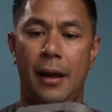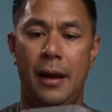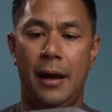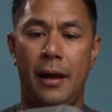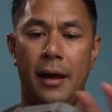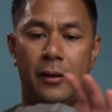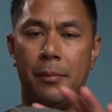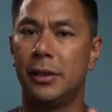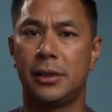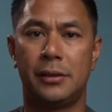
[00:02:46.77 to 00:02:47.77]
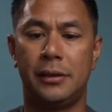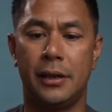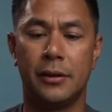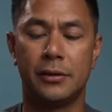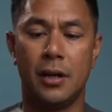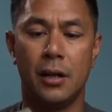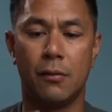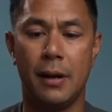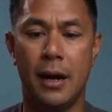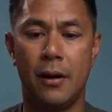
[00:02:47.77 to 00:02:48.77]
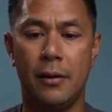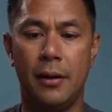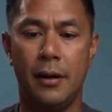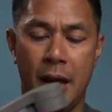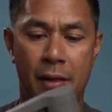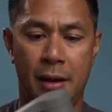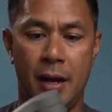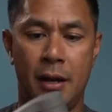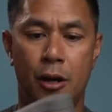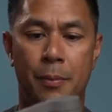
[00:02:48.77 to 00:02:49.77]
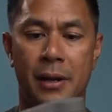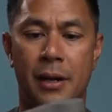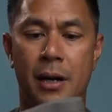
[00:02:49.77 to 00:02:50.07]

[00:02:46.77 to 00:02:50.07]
and it has a bunch of stickers all around. And then open it